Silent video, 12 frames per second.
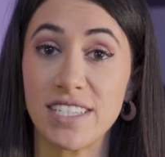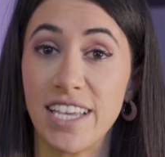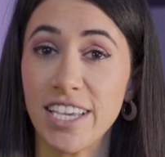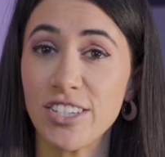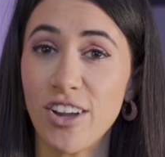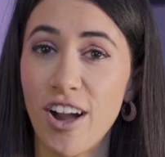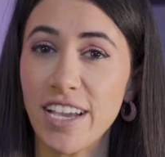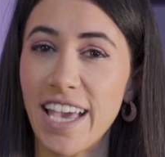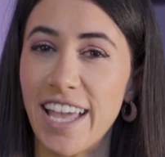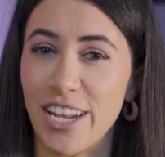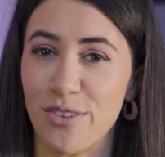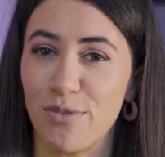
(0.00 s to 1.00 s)
TikTok
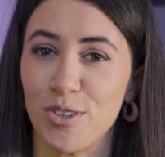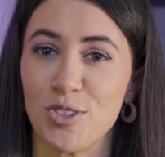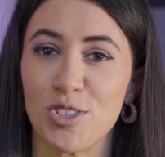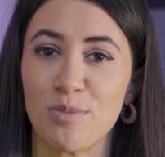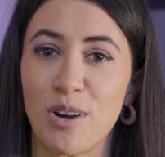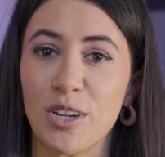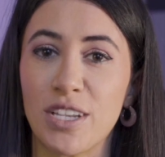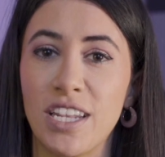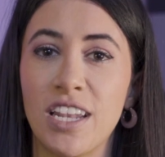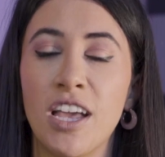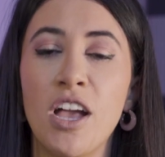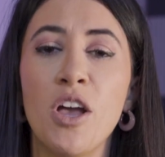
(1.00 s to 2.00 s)
and influencer
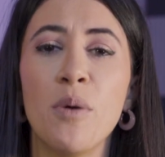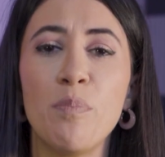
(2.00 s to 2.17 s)
marketing,